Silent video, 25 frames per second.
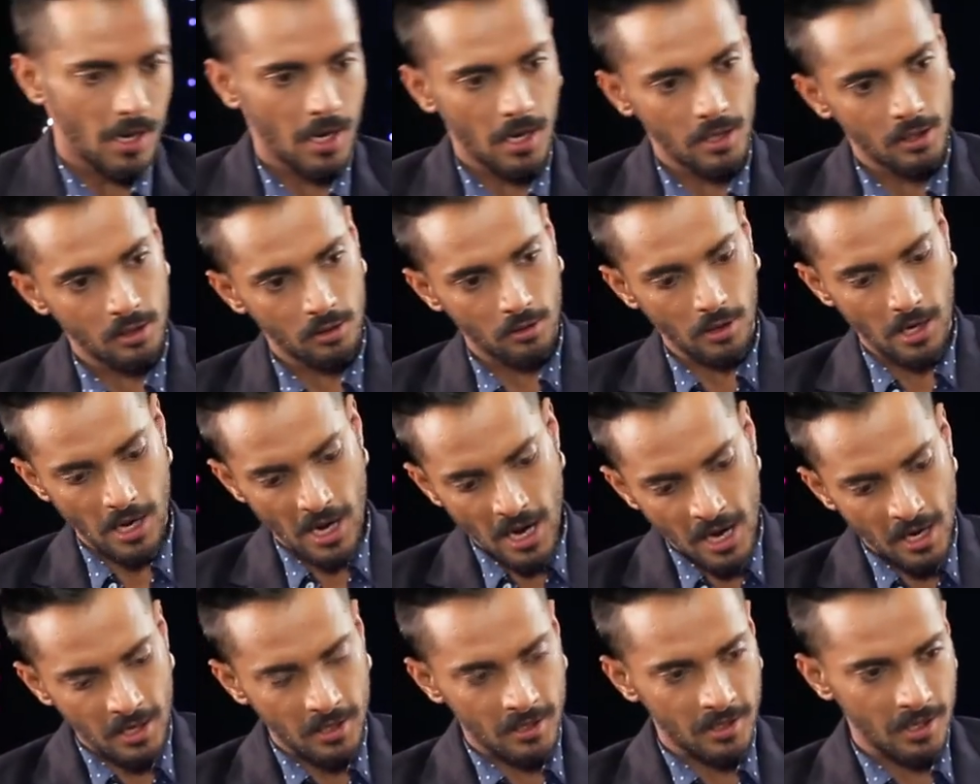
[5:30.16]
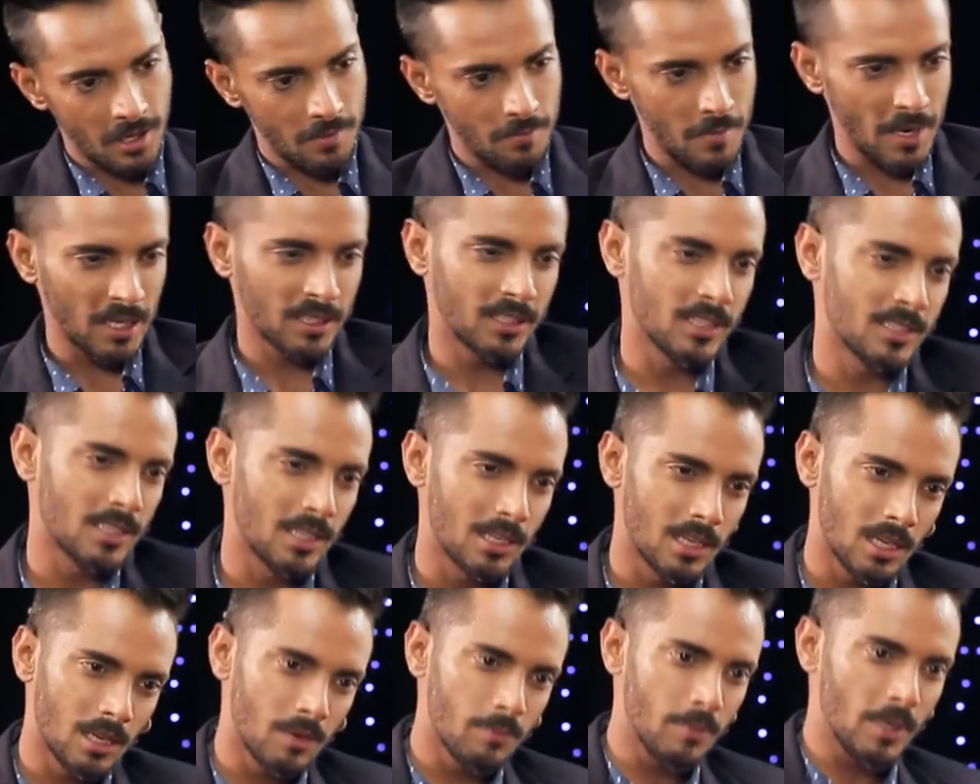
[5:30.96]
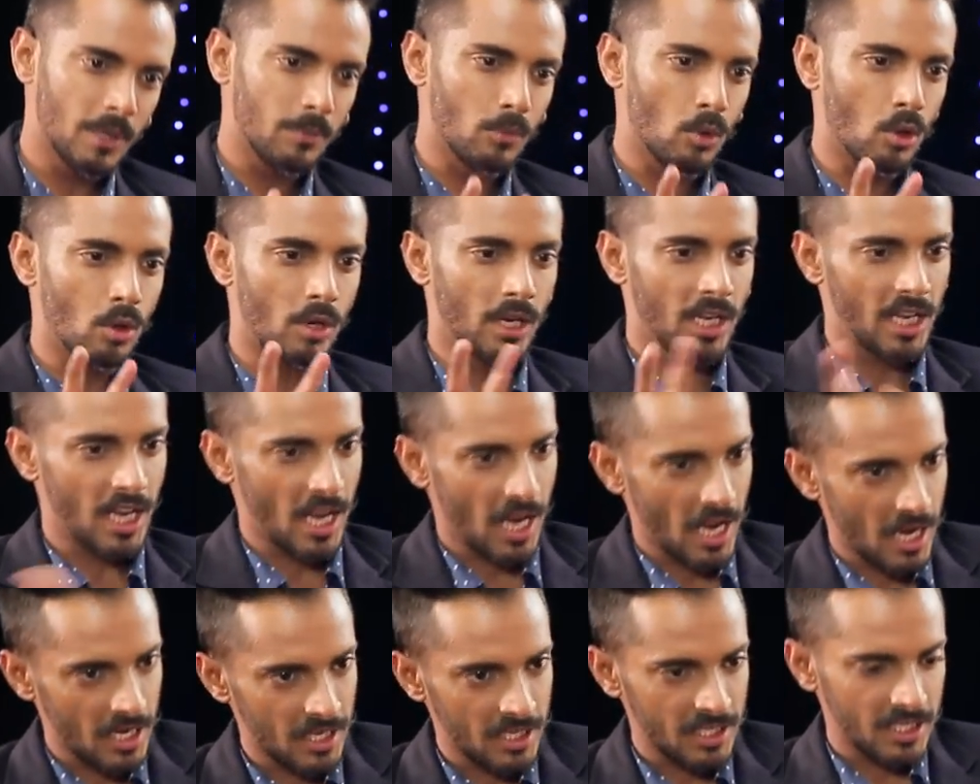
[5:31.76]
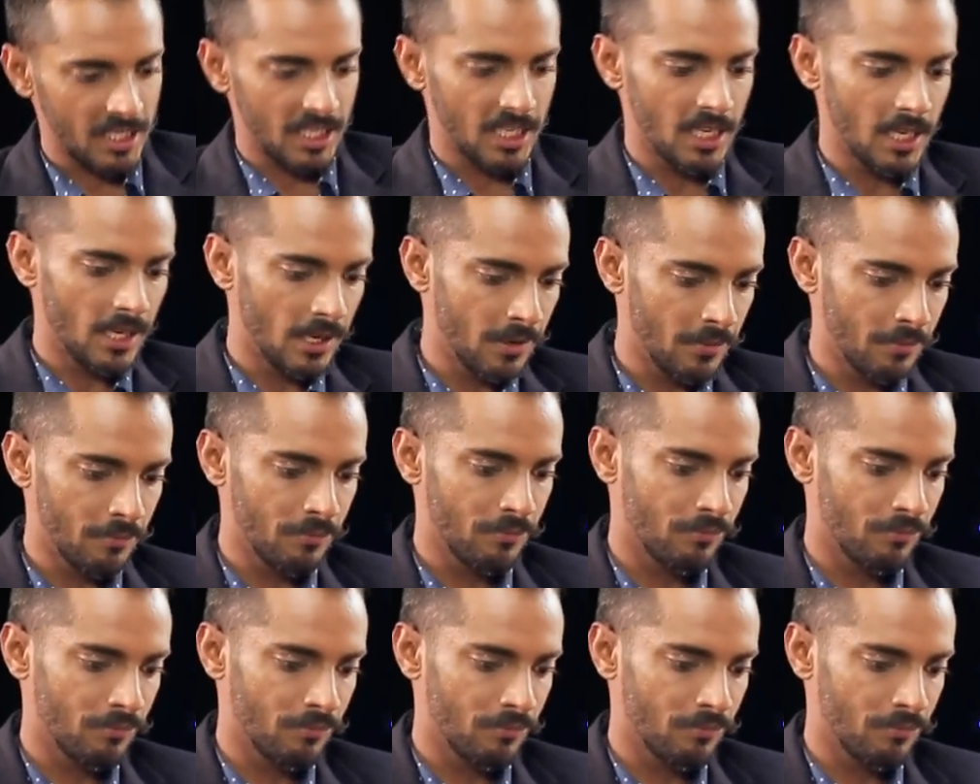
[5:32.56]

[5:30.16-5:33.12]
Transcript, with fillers: And to end and make this a little bit more indie,